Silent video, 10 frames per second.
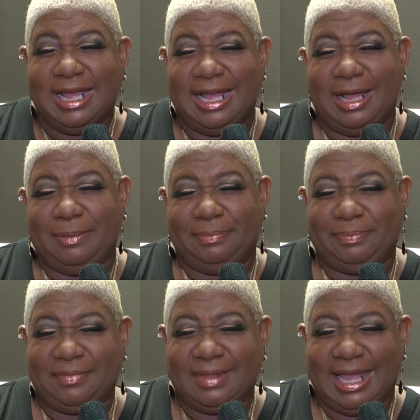
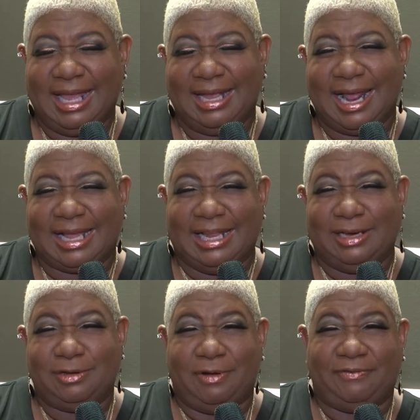and I get
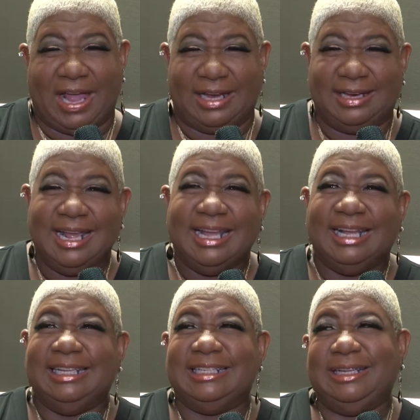into a fight.
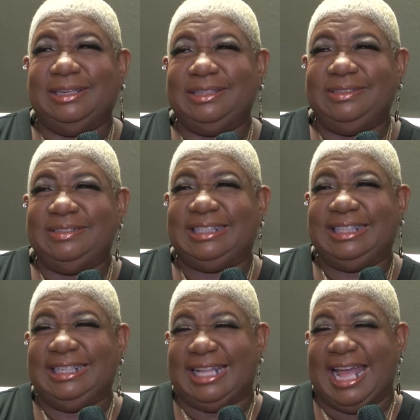And so you'll
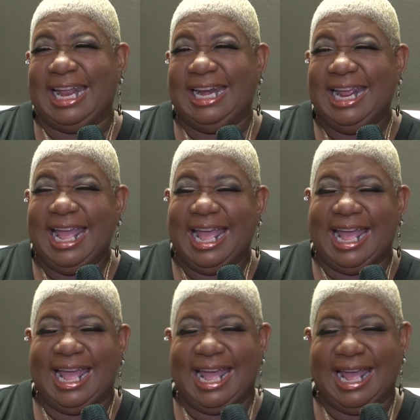see that.
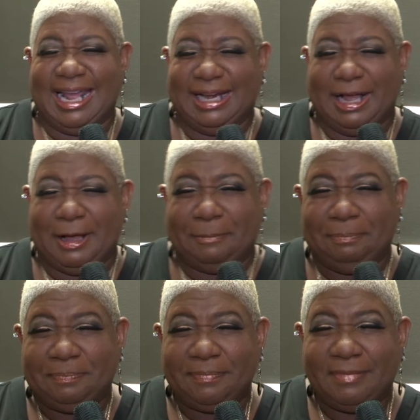And
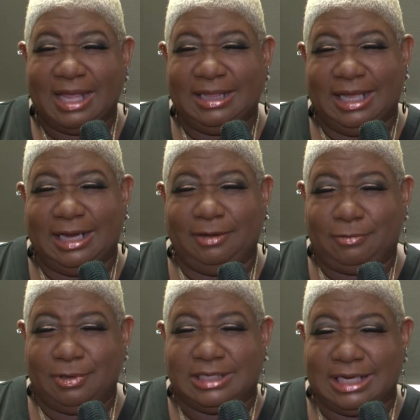then, of
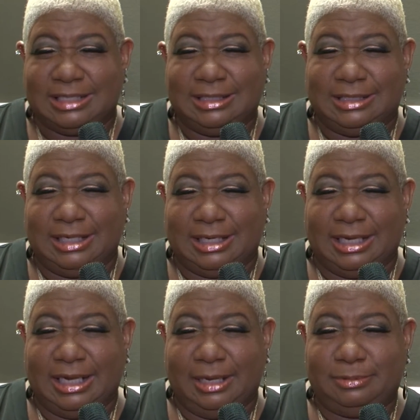course, I just did
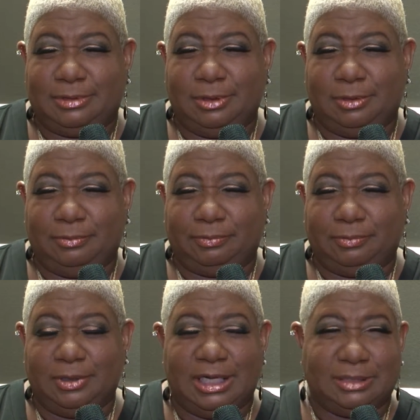an episode of
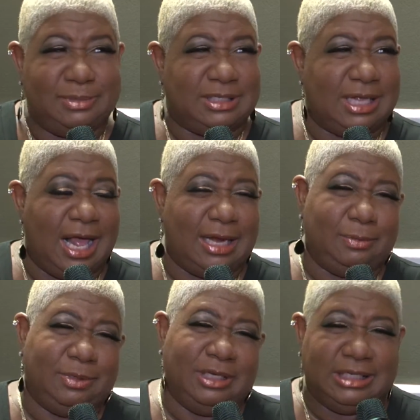Real Husbands of
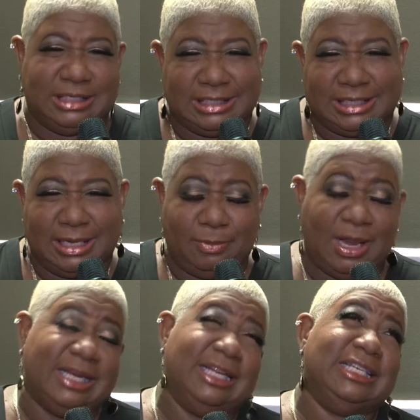Hollywood.
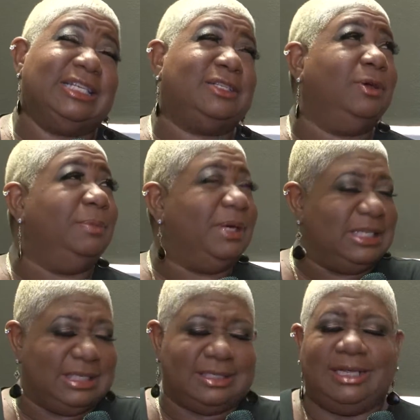I didn't just do it, but
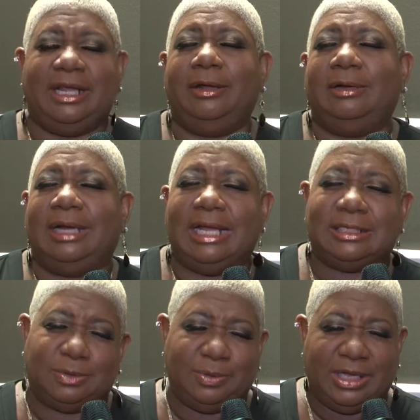it just aired
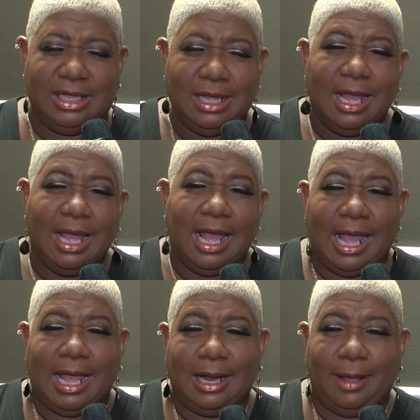last week.
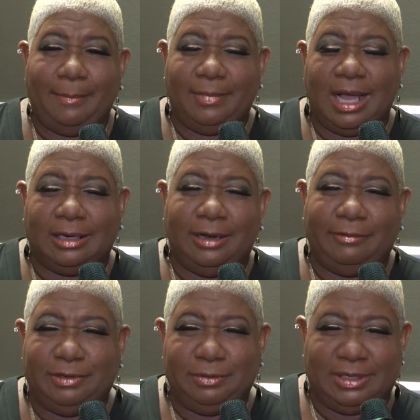And I
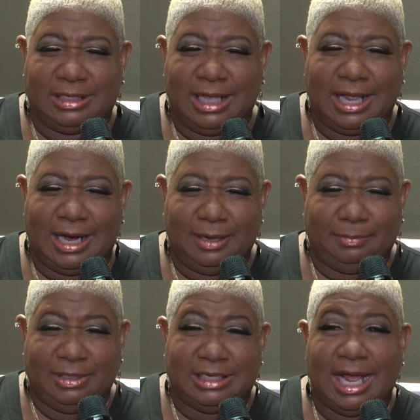love doing that. I
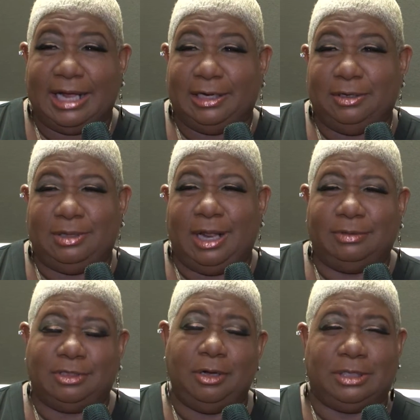had been dying to do that. I
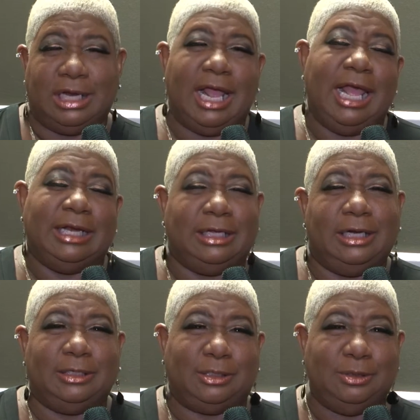was hurt that I hadn't
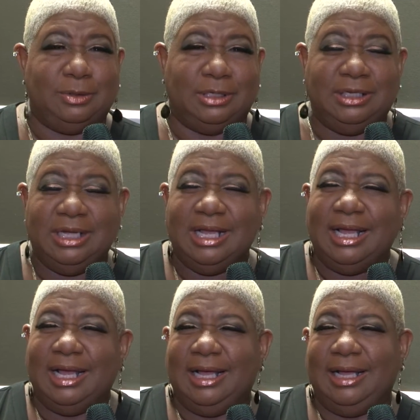done it sooner.
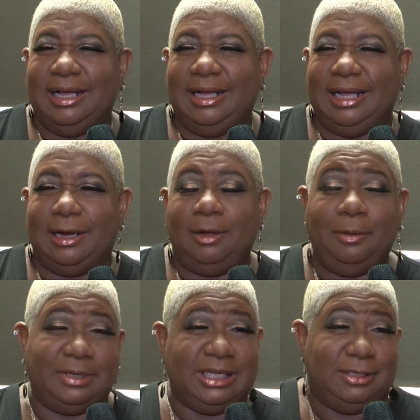And I
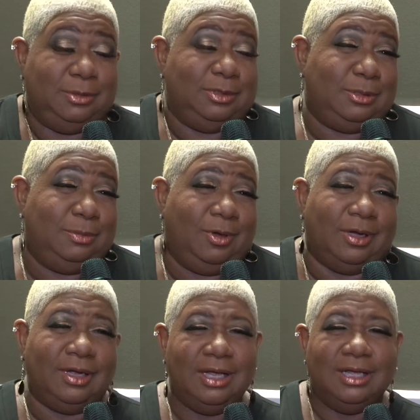hope I get to do it some
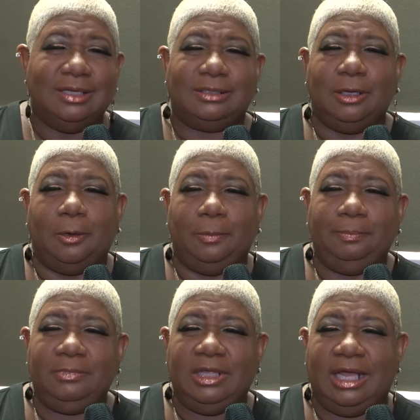more. So,
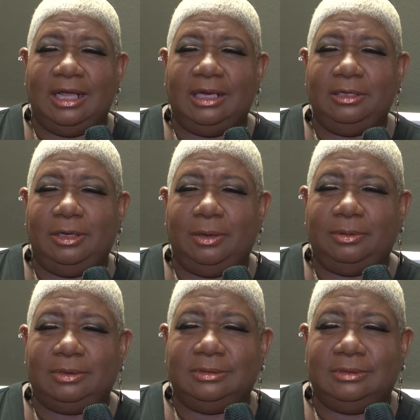
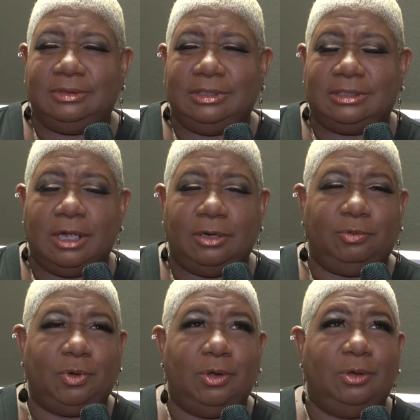just on the
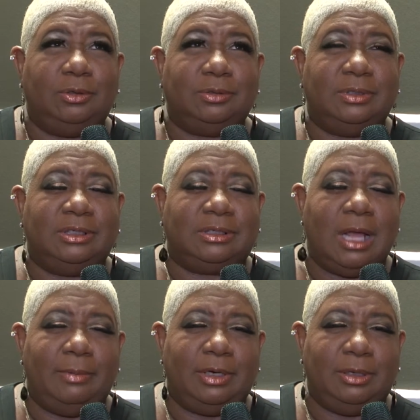road doing
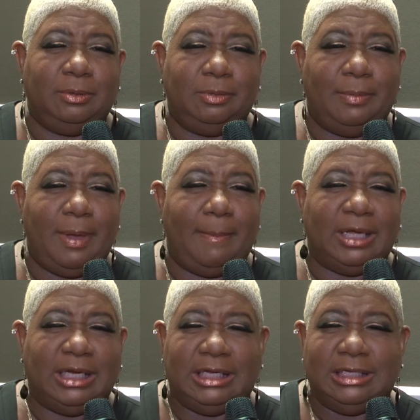comedy with my
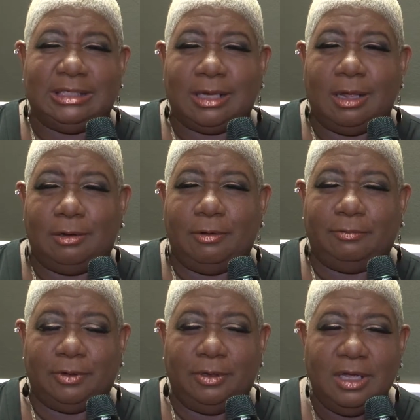buddies all
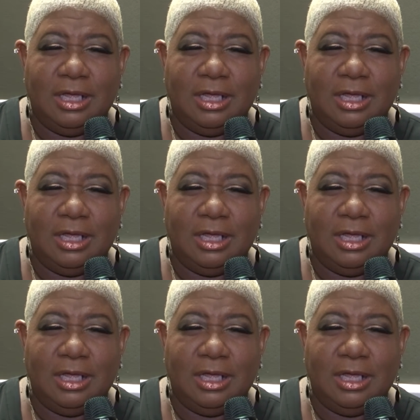over.